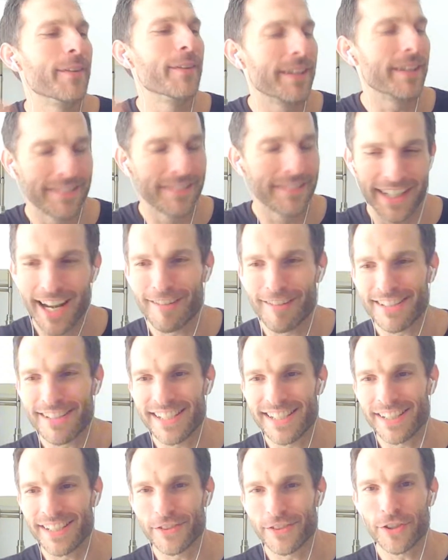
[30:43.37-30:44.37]
hilarity
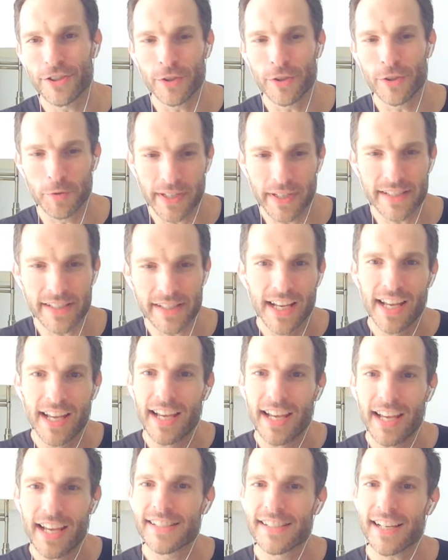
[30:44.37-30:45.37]
ensues. But it's
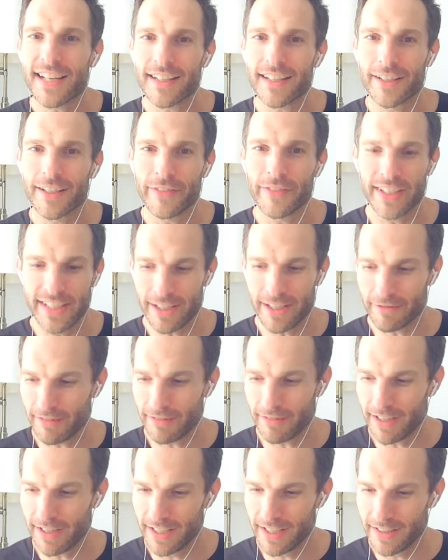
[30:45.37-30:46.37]
that kind of idea,
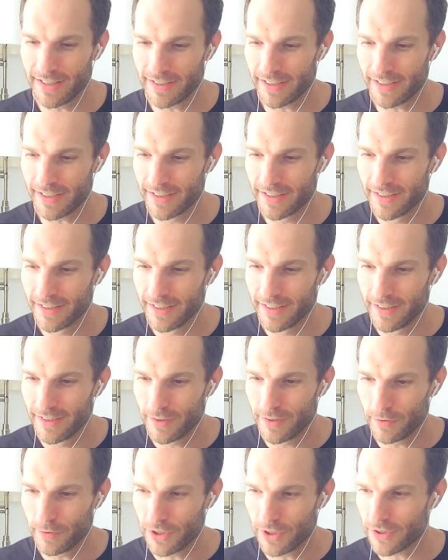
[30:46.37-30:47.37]
right? Is that
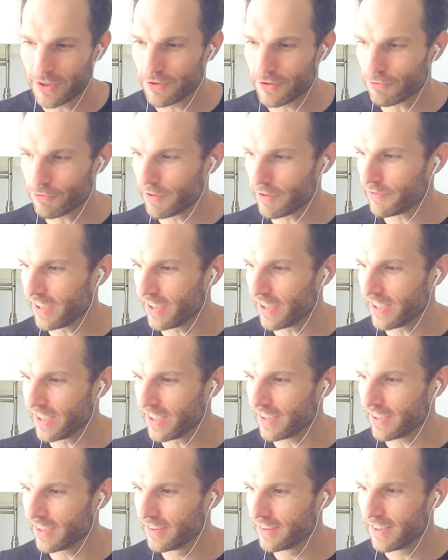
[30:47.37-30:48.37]
we're just drifting,
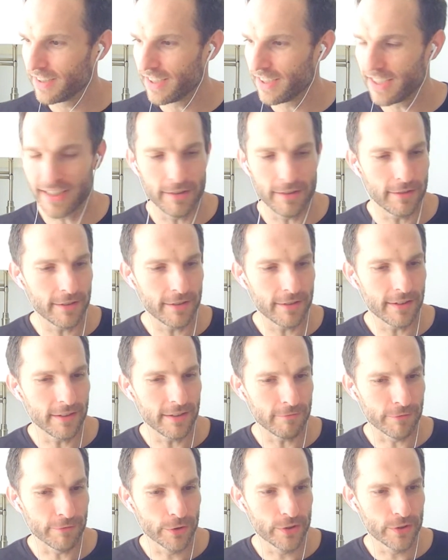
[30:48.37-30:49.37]
and the
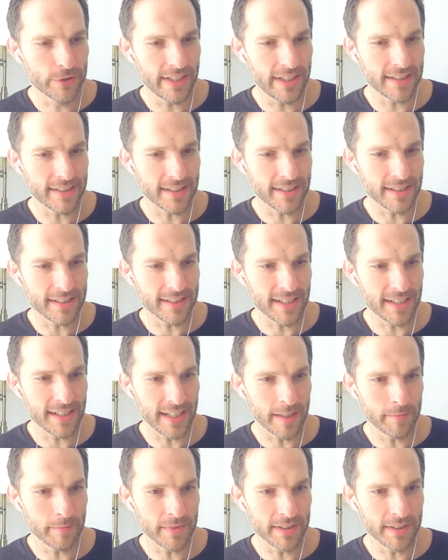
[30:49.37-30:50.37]
routine is the
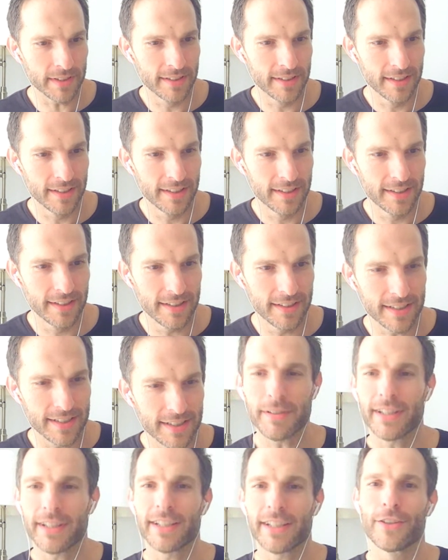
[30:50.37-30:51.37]
same, and it seems like
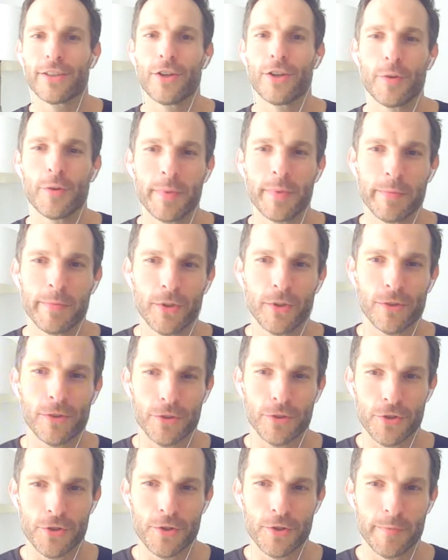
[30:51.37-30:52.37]
there could be more or
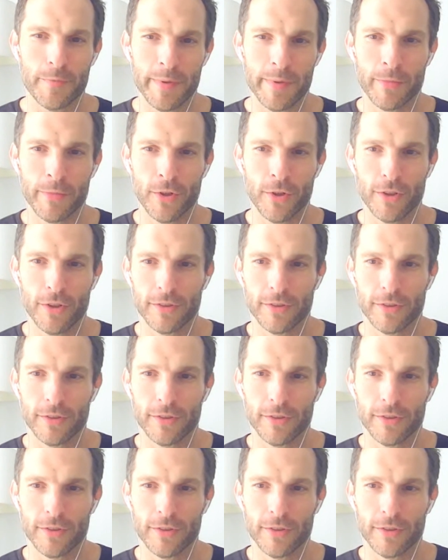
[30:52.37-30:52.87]
should be more,